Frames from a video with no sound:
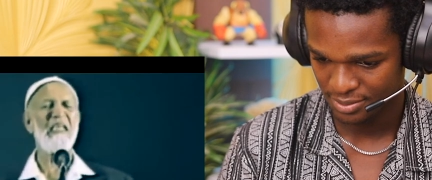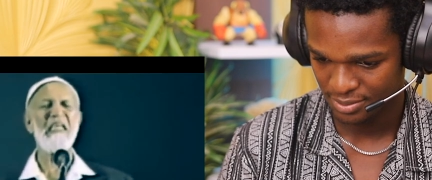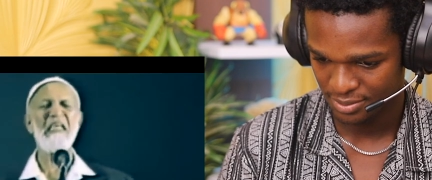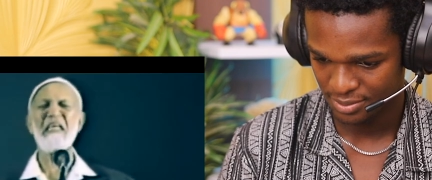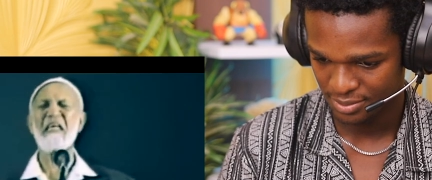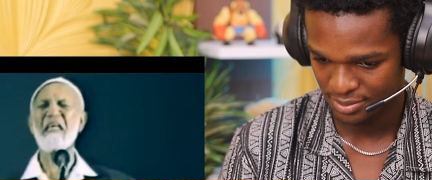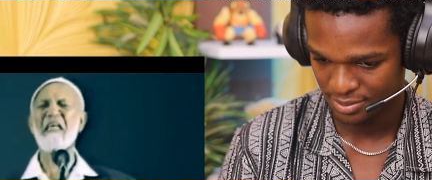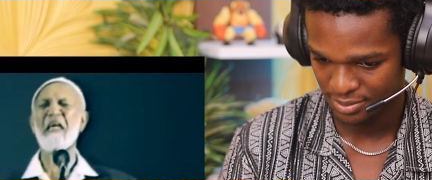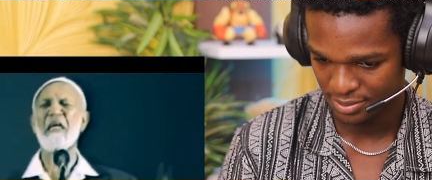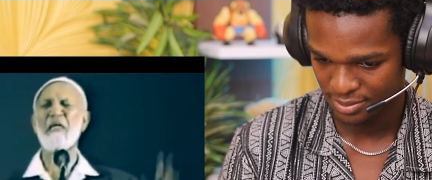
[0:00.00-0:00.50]

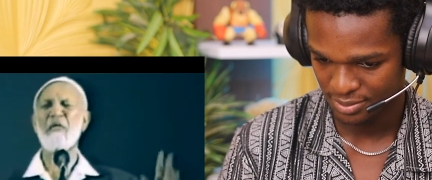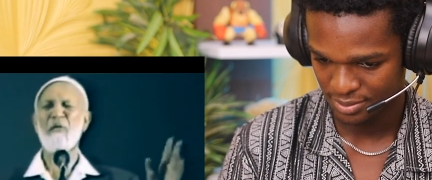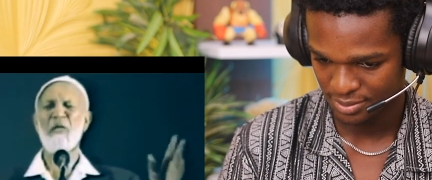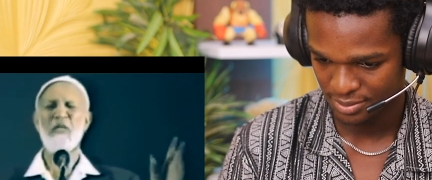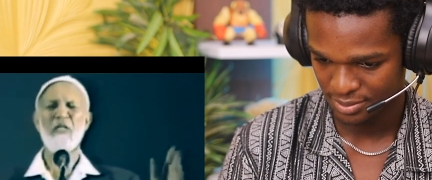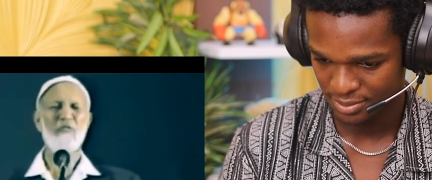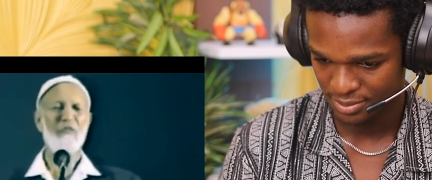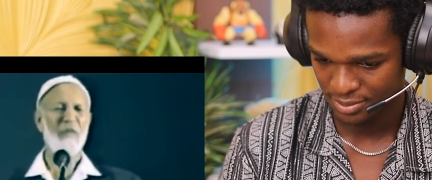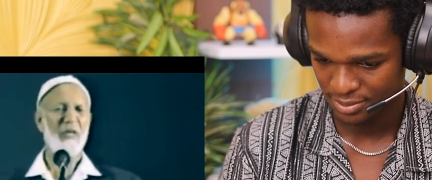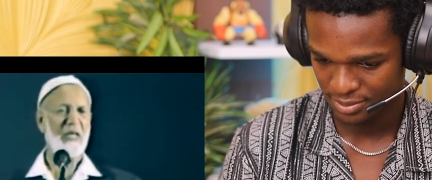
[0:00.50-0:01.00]

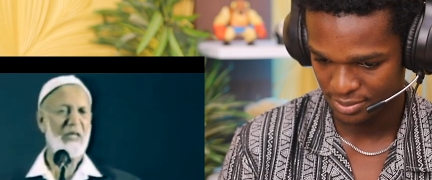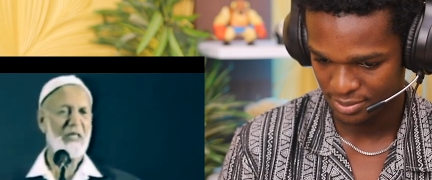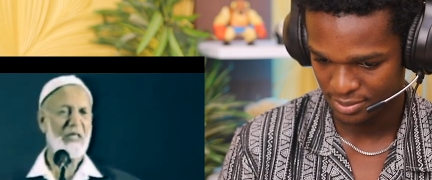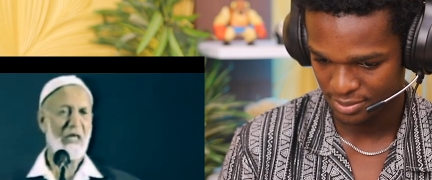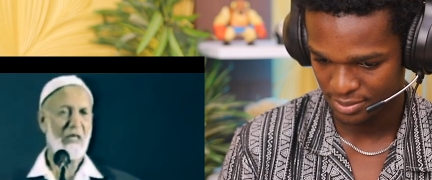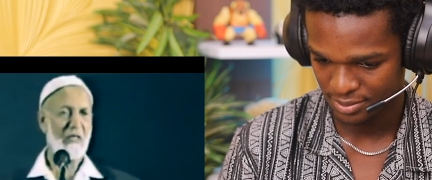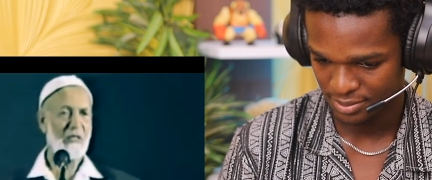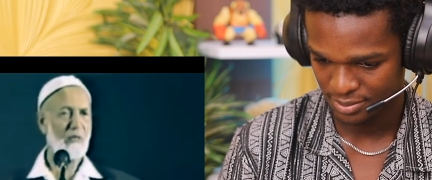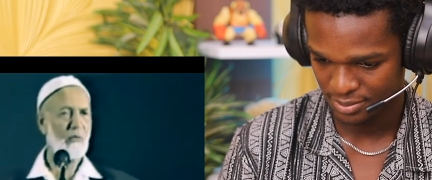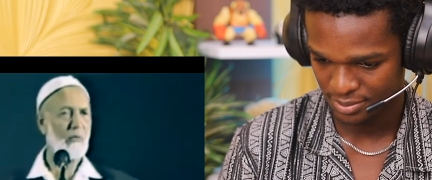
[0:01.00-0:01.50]
Speaker 1: incredulous
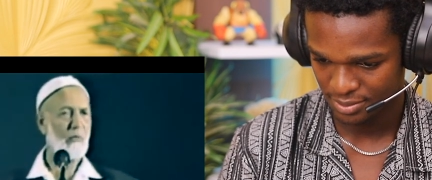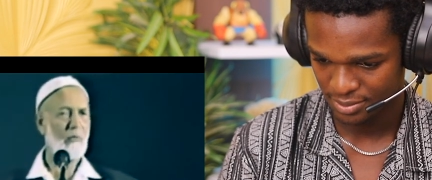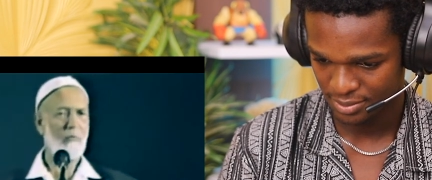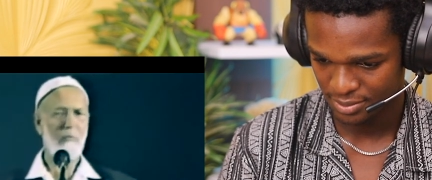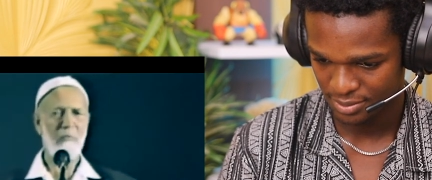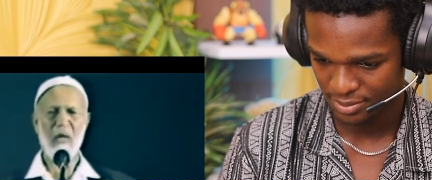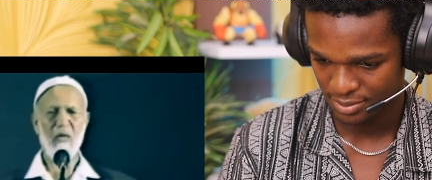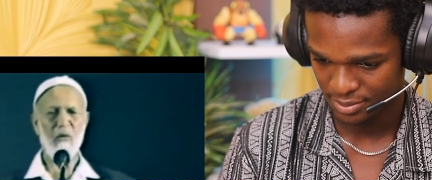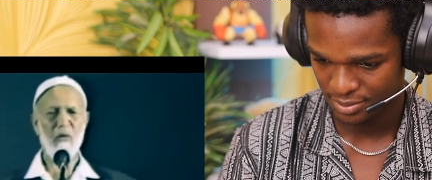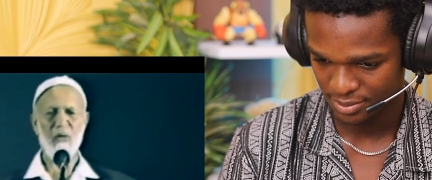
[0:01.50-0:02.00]
fairy tales.
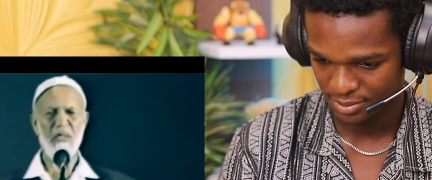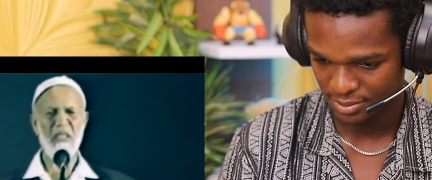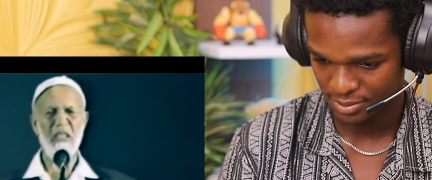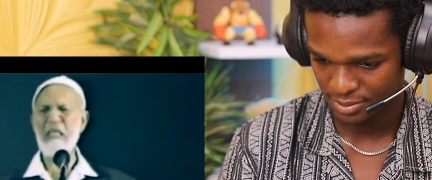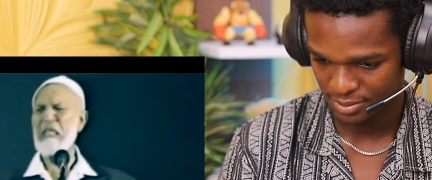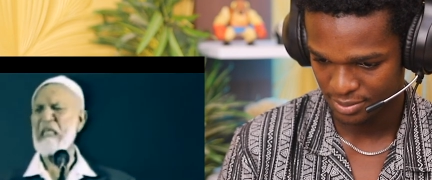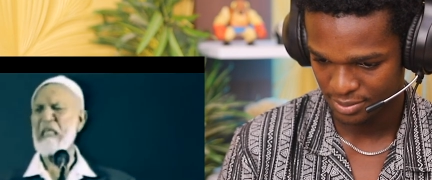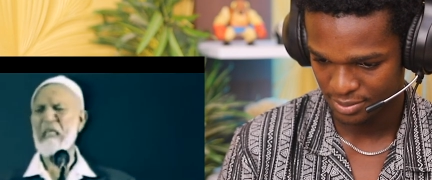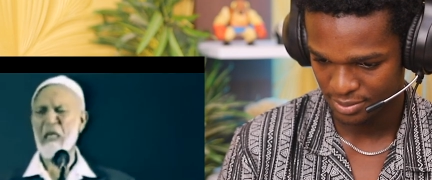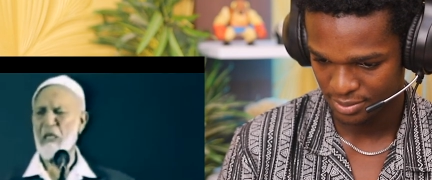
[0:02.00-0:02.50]
By
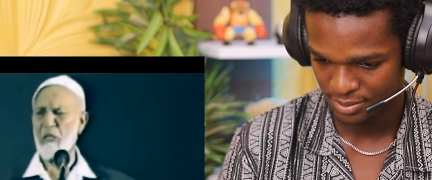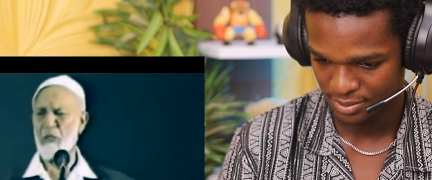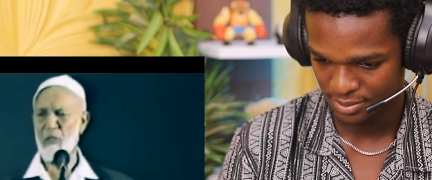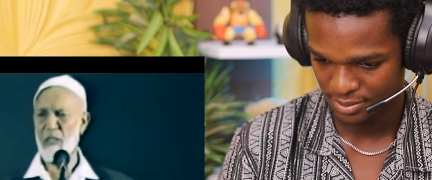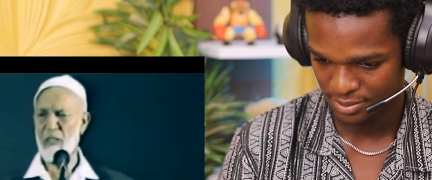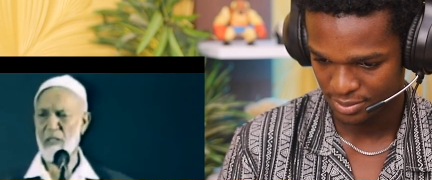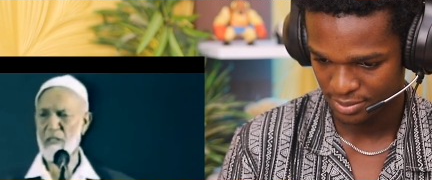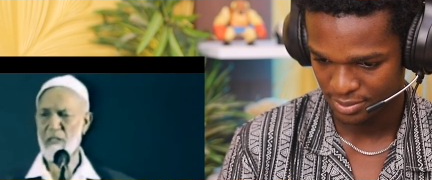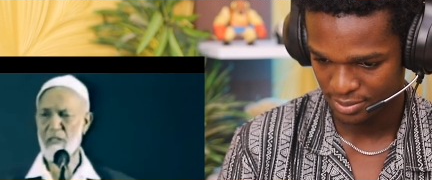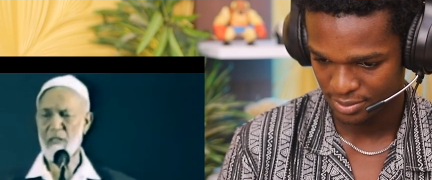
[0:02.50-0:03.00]
God,
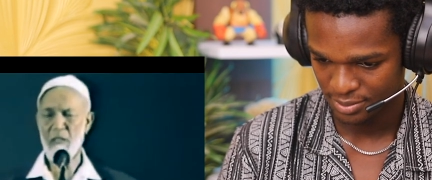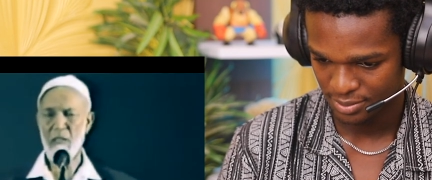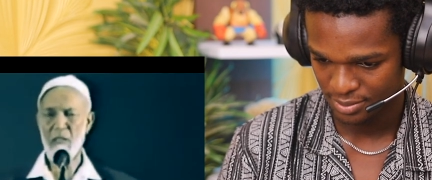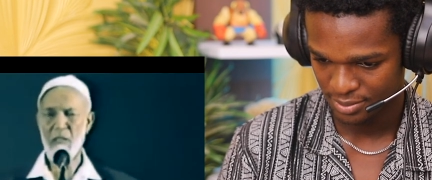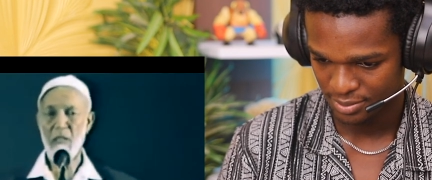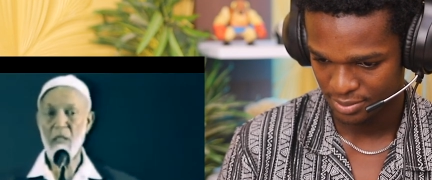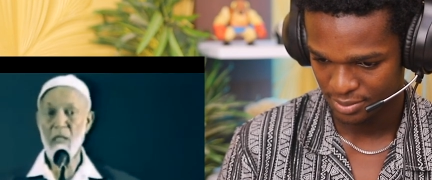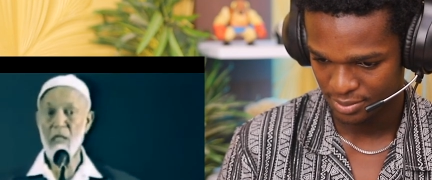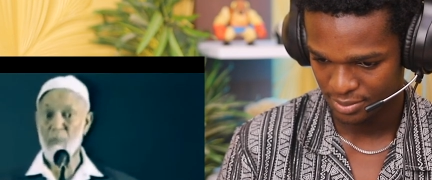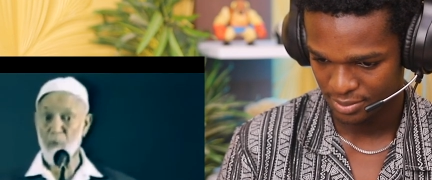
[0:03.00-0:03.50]
incredulous.
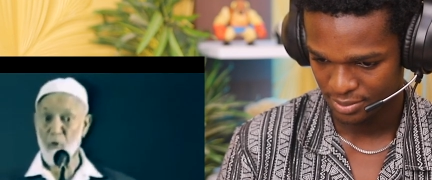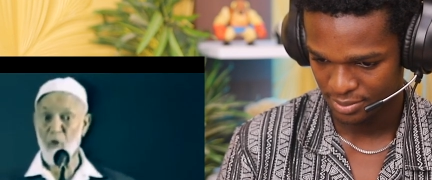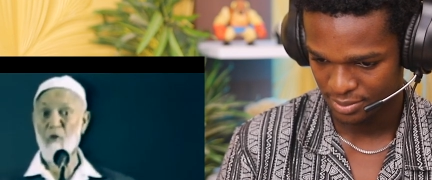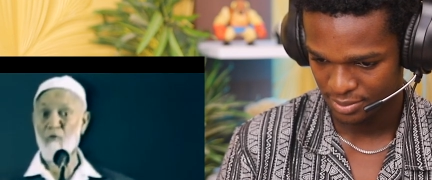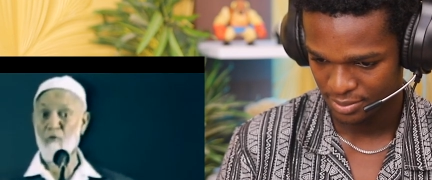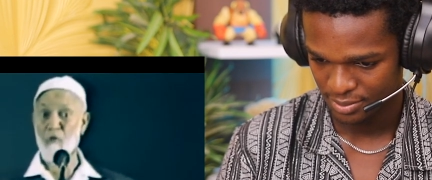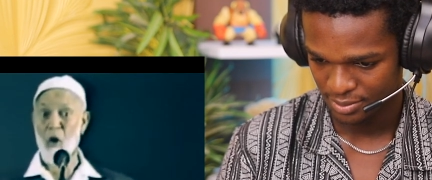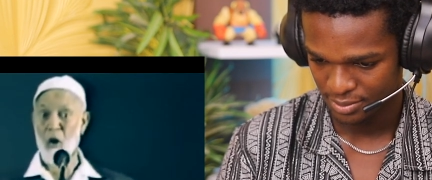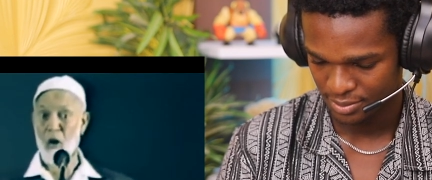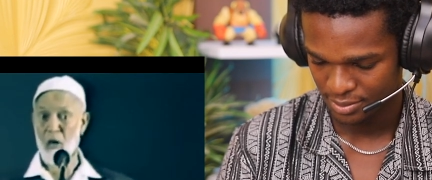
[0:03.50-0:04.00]
In the
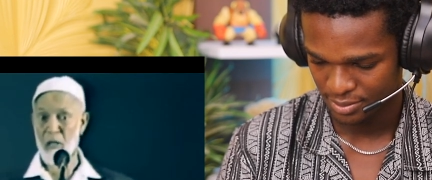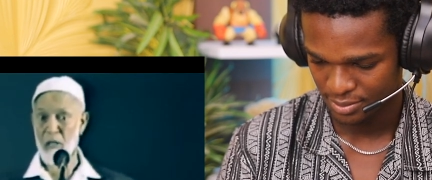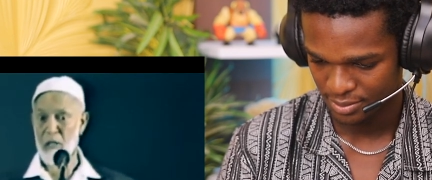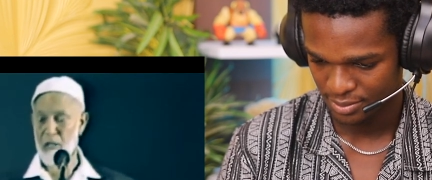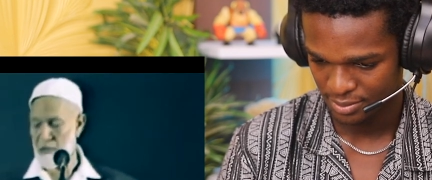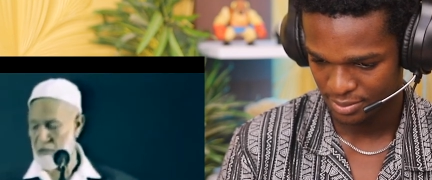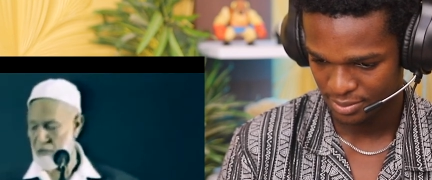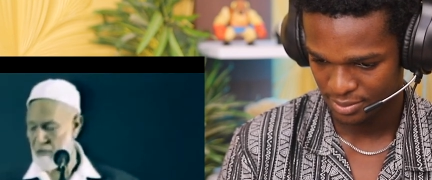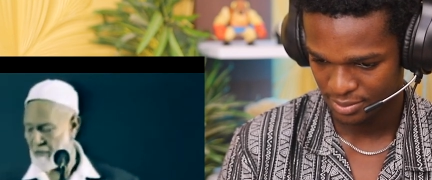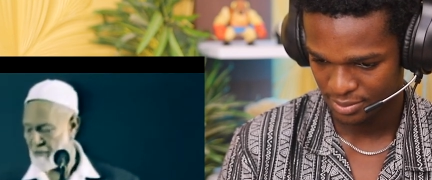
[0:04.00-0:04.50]
book of God.